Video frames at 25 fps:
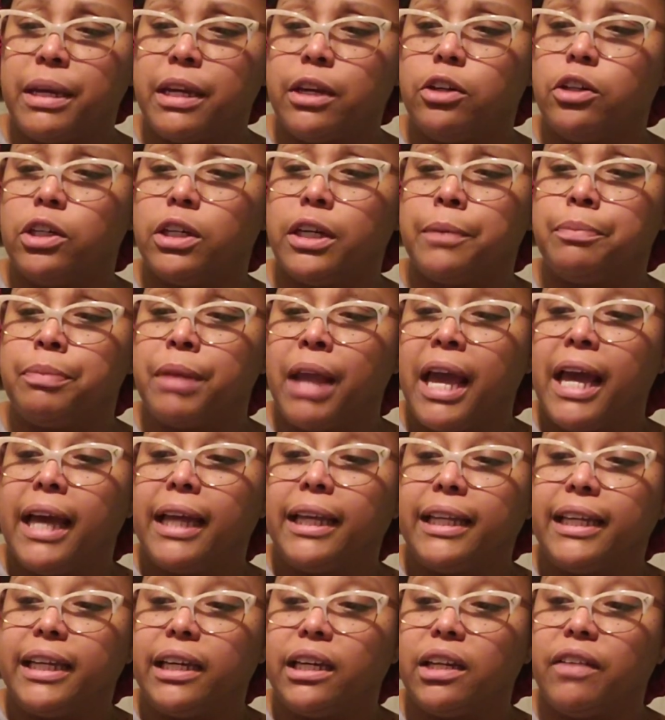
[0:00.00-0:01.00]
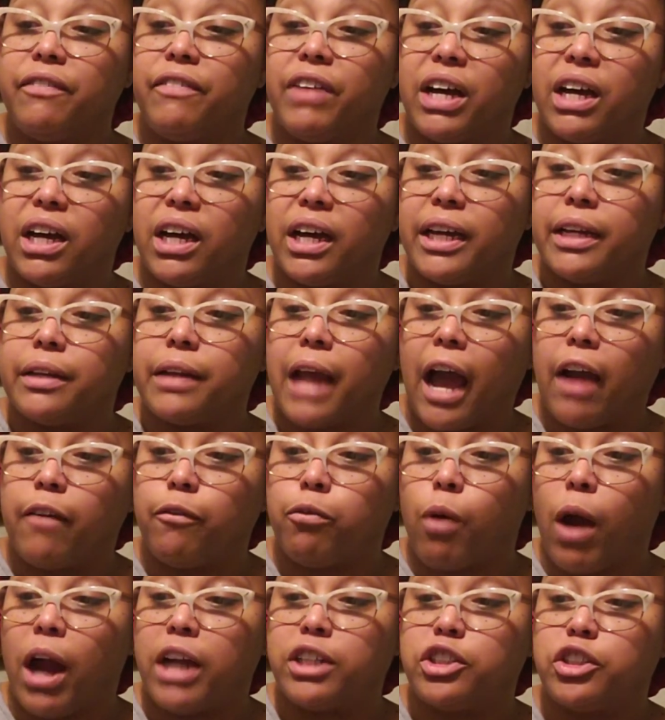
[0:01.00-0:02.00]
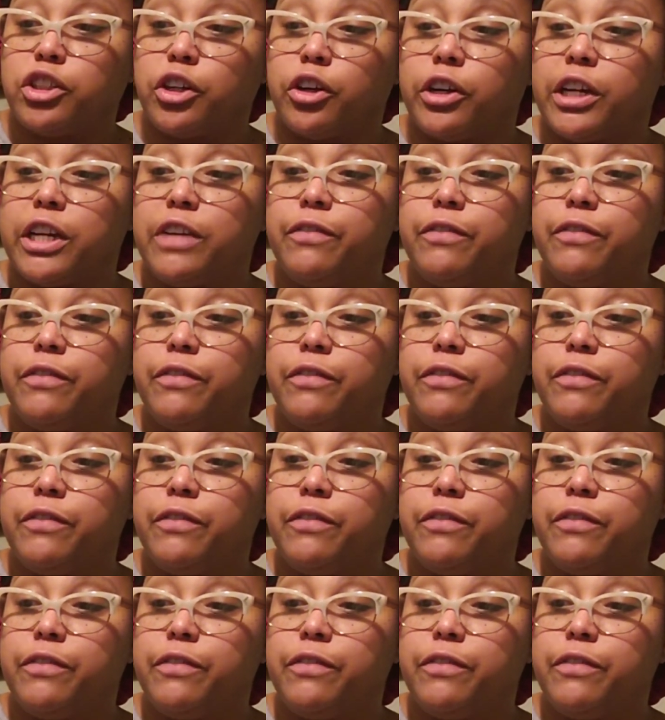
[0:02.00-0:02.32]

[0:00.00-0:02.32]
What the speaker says: good. Leah Levine, I've watched her,